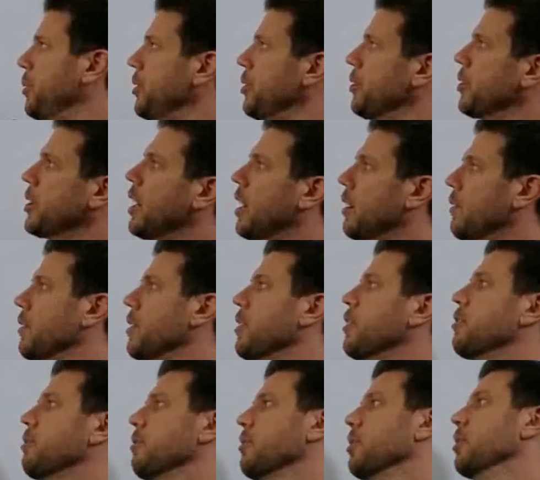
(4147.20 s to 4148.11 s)
you're covered
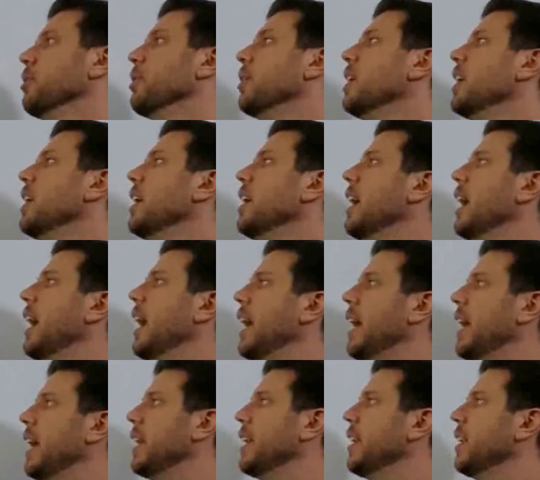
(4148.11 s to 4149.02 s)
through,
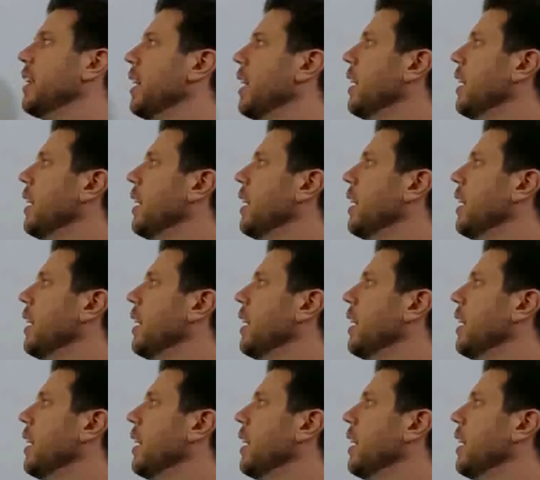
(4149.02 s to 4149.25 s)
and